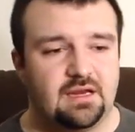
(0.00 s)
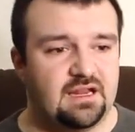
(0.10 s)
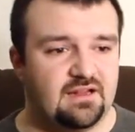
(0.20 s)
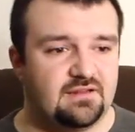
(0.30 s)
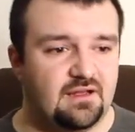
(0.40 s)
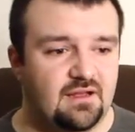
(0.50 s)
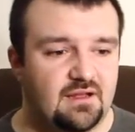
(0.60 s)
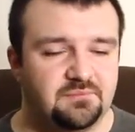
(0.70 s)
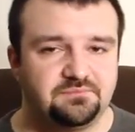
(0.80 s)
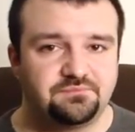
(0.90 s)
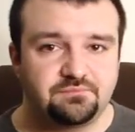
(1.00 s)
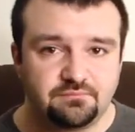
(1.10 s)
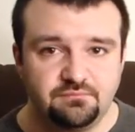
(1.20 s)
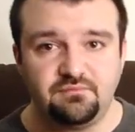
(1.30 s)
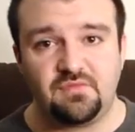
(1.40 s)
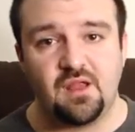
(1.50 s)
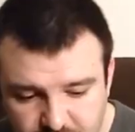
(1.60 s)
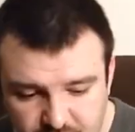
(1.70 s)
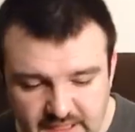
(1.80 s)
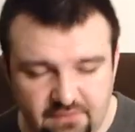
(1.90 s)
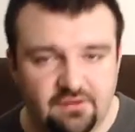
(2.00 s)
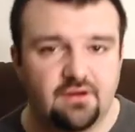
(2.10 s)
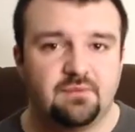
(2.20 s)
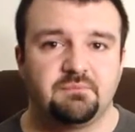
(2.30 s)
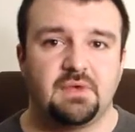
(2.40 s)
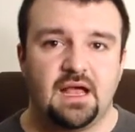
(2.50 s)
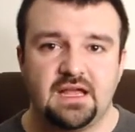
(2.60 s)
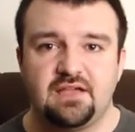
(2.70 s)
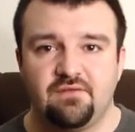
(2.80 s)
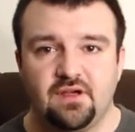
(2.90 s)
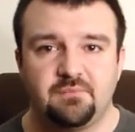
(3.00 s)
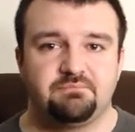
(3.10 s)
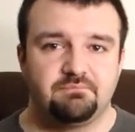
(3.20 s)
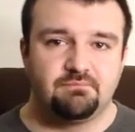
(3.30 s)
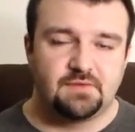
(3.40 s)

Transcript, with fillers: And, uh, whatever. I give up.